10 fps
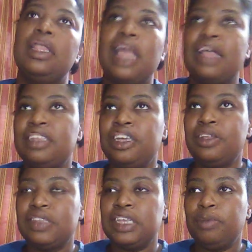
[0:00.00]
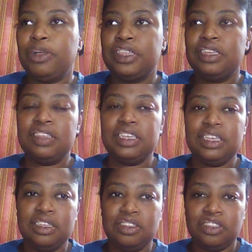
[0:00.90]
Last thing I'll say about this
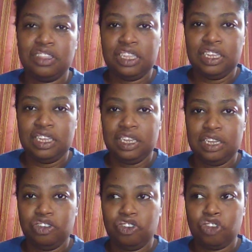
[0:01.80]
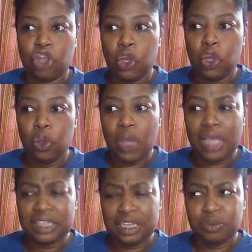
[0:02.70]
is the show. I
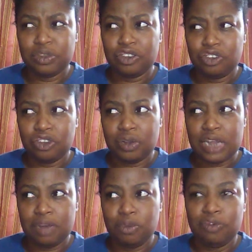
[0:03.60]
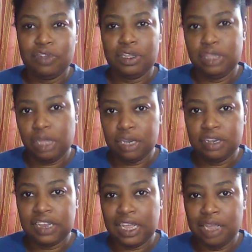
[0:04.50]
think it was a show, not a movie. The
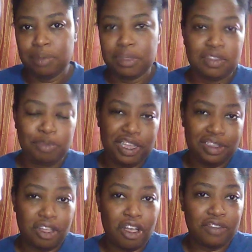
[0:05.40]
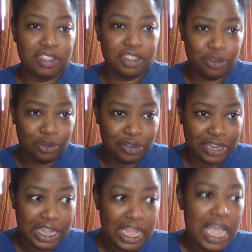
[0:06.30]
Untamed is based off of this story.